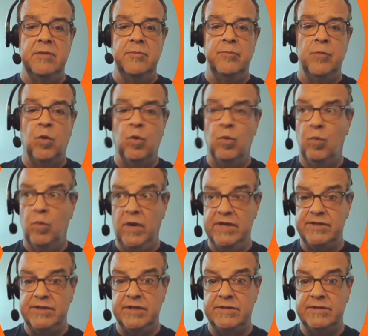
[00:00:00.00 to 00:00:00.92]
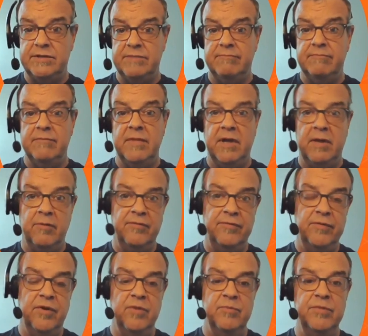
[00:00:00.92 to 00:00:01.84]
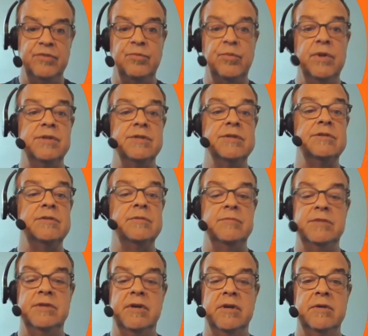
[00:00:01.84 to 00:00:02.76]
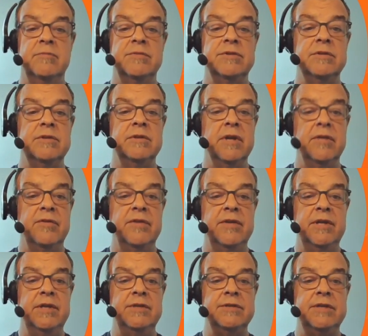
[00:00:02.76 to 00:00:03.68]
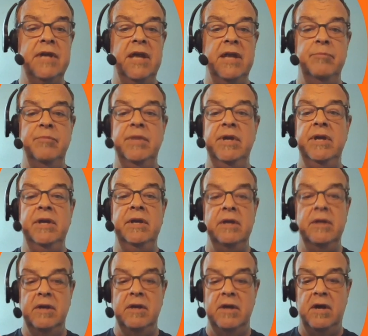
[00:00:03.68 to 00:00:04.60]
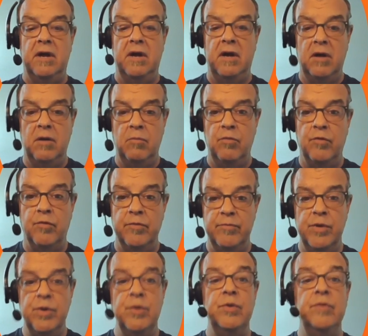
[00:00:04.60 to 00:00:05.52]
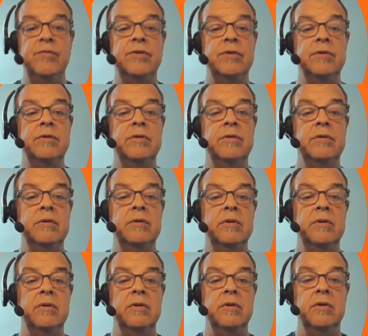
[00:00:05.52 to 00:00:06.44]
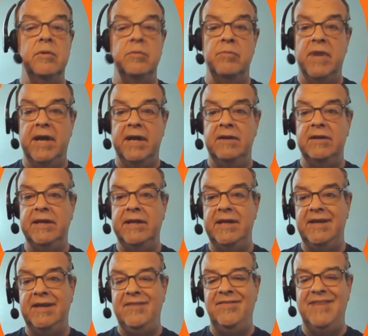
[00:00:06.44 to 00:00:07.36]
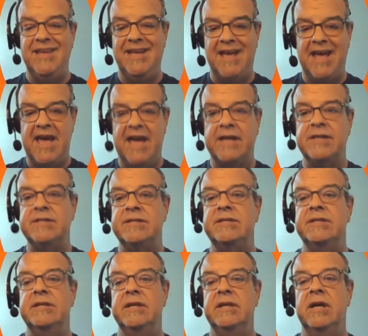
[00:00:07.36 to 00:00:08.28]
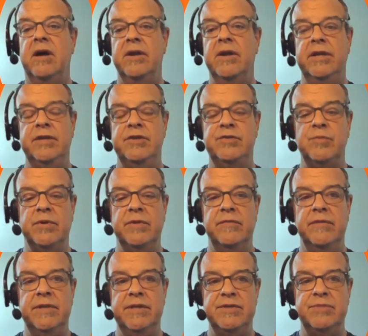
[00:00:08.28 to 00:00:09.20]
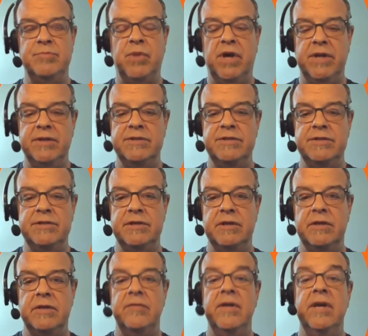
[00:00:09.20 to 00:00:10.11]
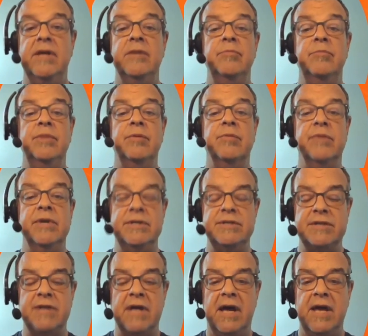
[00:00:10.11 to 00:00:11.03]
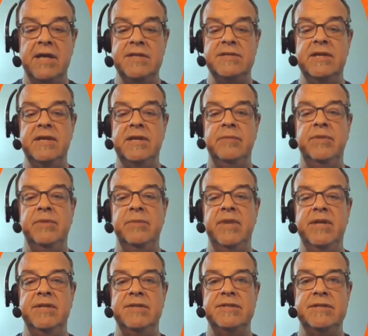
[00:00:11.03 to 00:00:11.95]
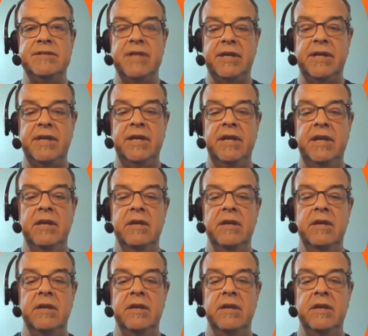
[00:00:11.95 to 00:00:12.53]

or widgets. I'll refer to them as widgets sometimes. Now, these can be removed by clicking the X on each one of these buttons. They can be resized, they can be made sticky.